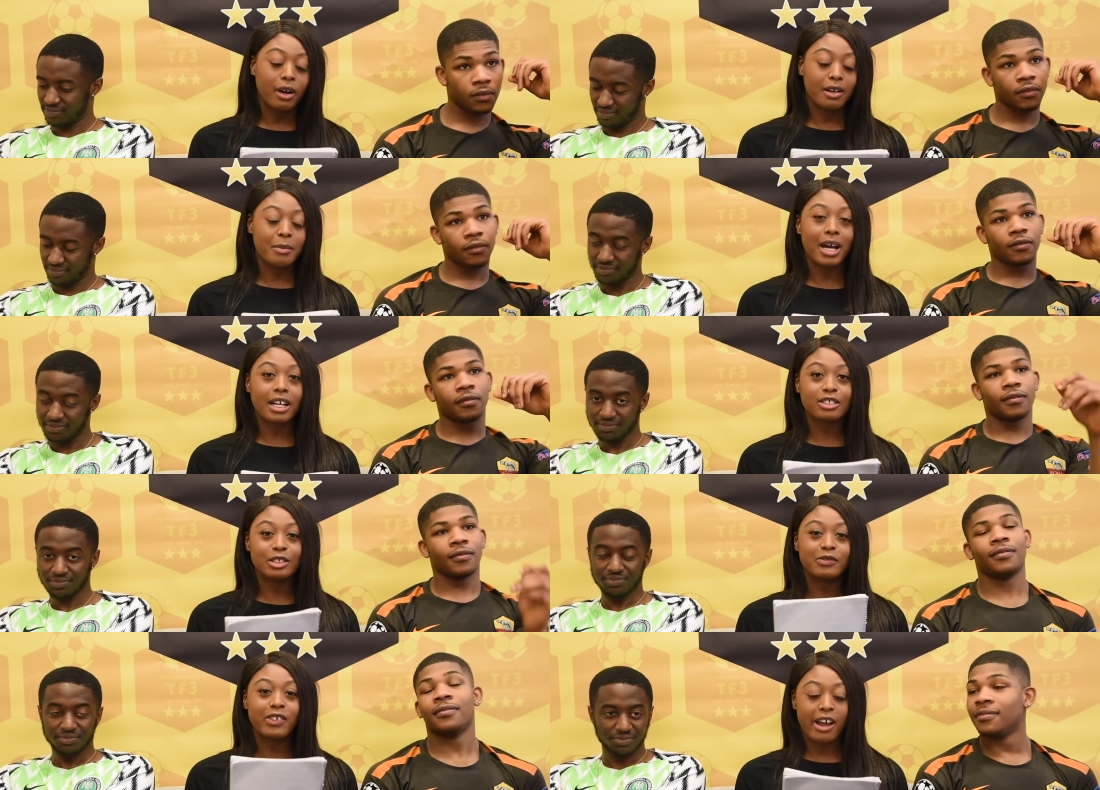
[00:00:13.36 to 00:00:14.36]
Speaker 1: Welcome
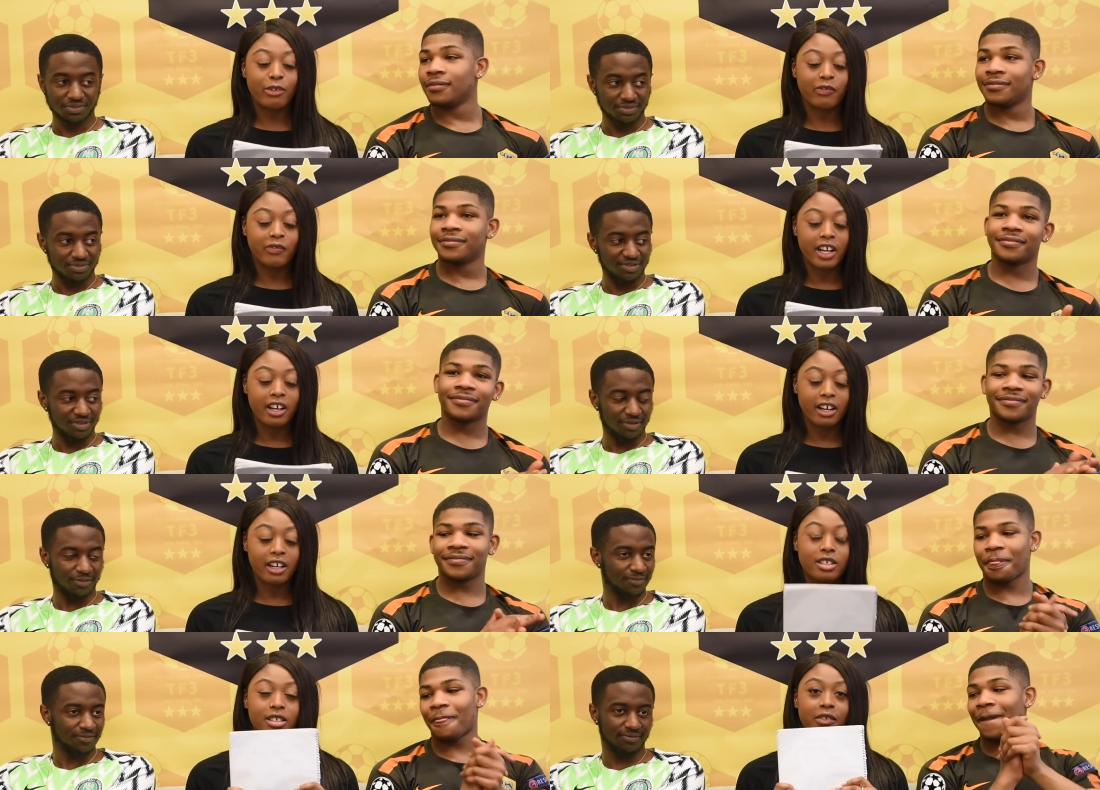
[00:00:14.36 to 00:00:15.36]
back to the final
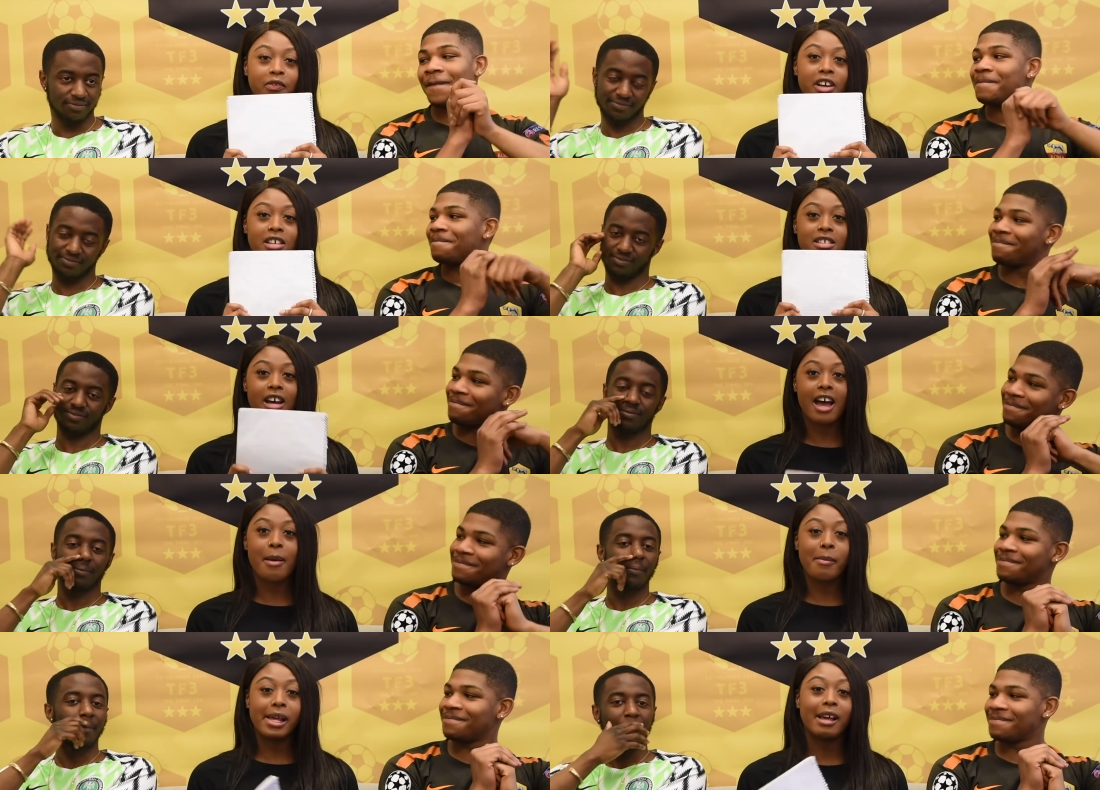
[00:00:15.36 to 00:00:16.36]
third. The first
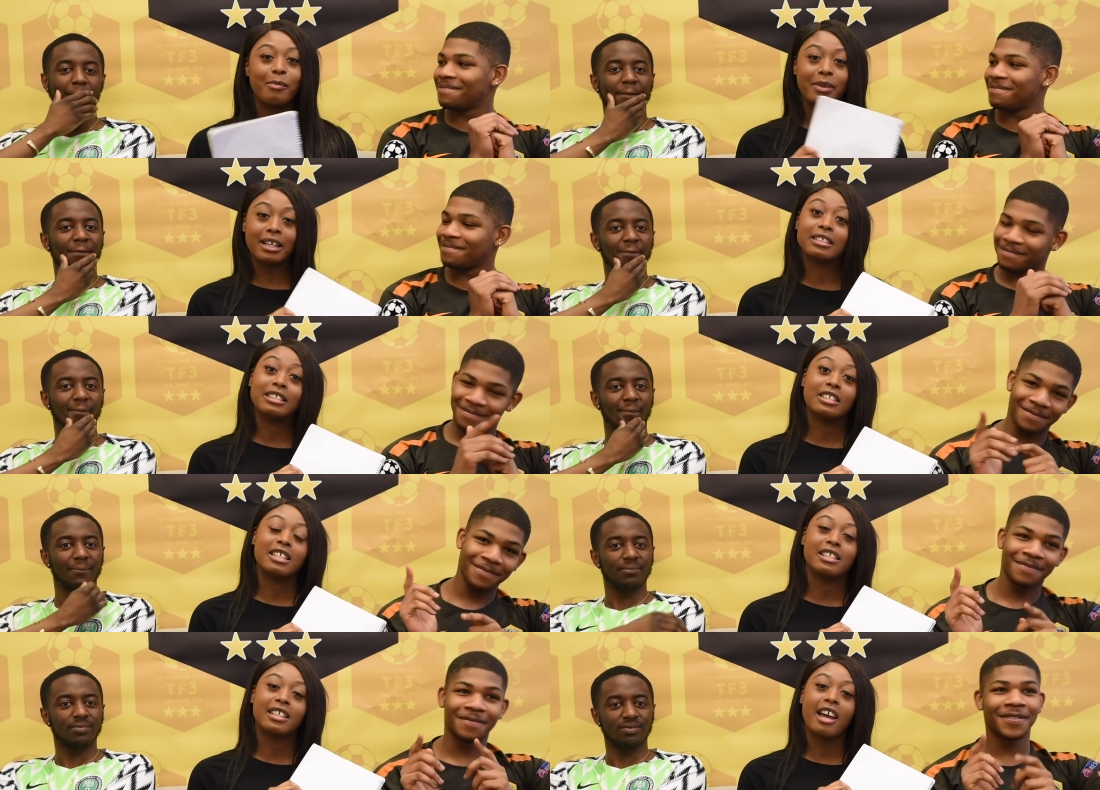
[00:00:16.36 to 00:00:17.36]
time me and
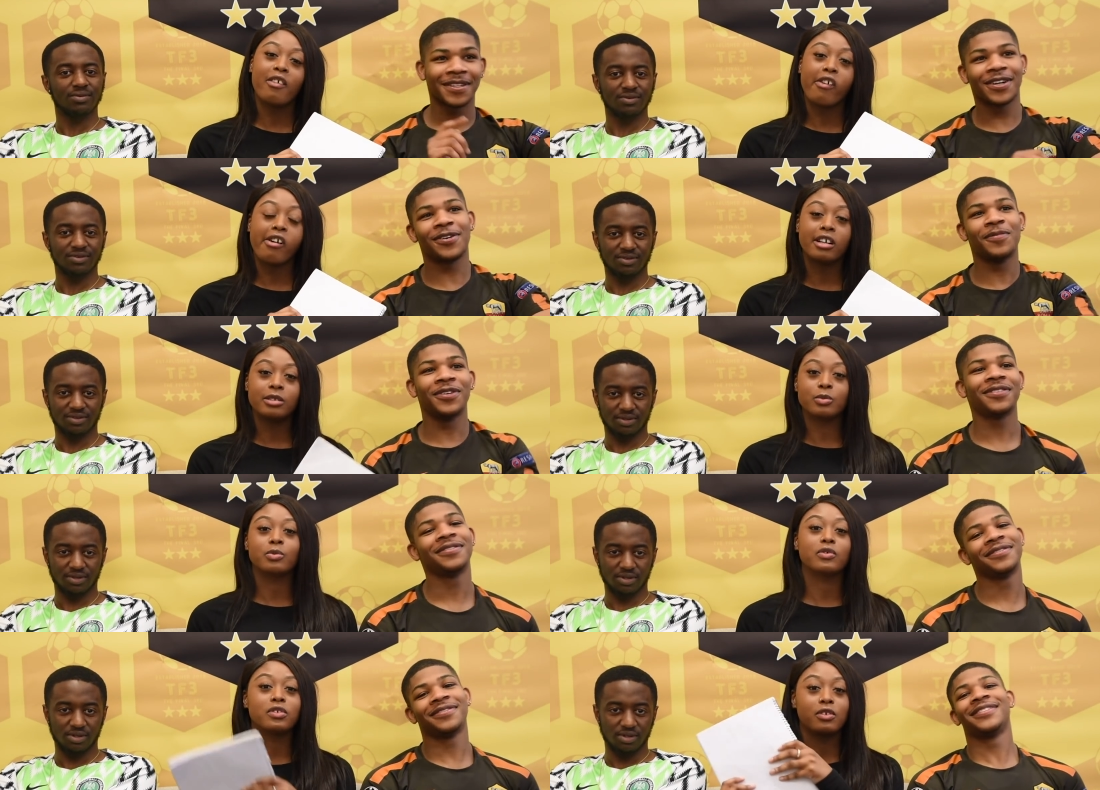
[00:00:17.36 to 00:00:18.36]
Banksy are here together.
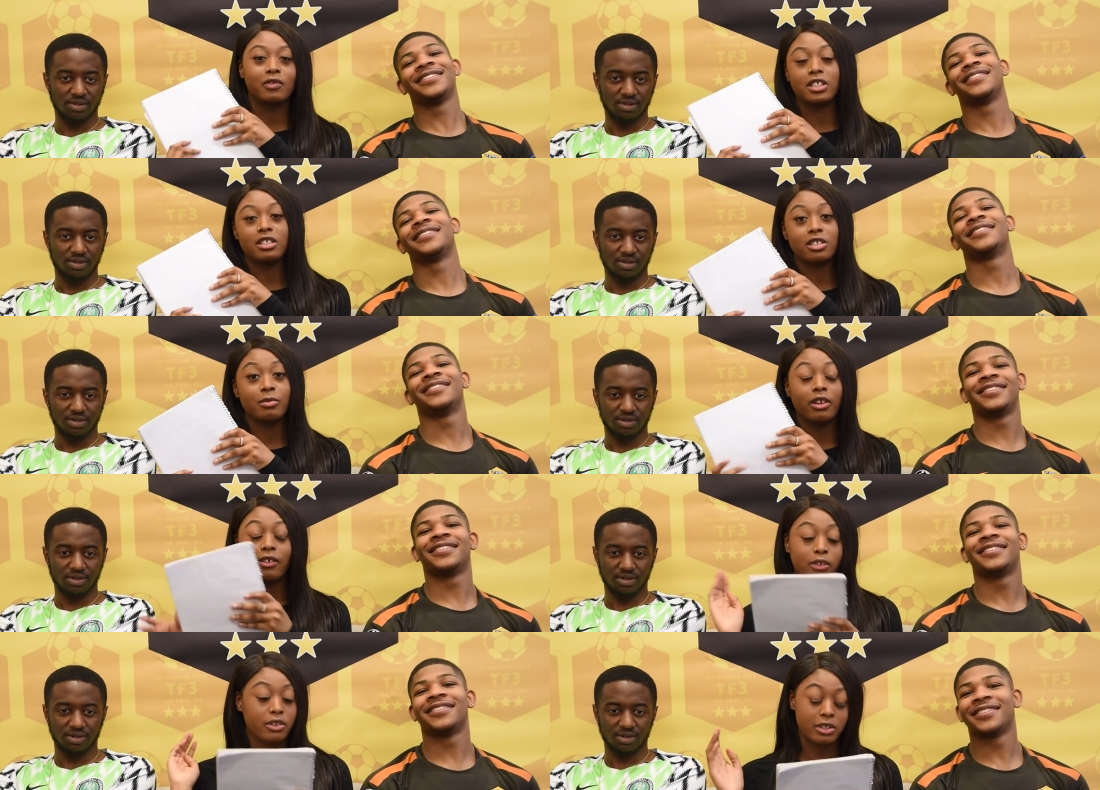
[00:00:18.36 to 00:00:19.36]
Obviously, Shamra, everyone